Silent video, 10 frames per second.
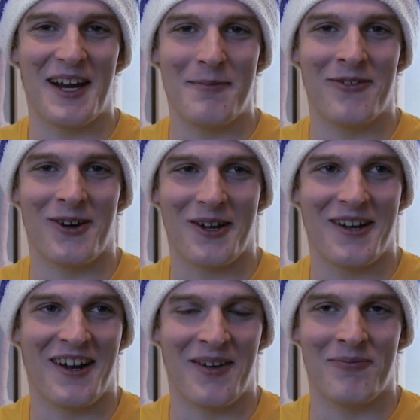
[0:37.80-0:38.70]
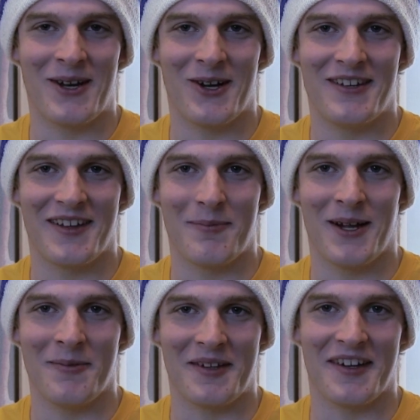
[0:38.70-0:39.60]
Gary Beverungen, and I'm here to take the
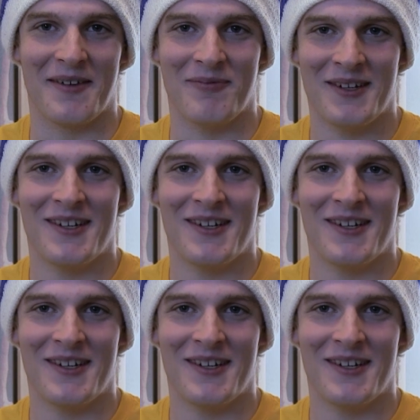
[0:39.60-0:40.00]
Putnam exam.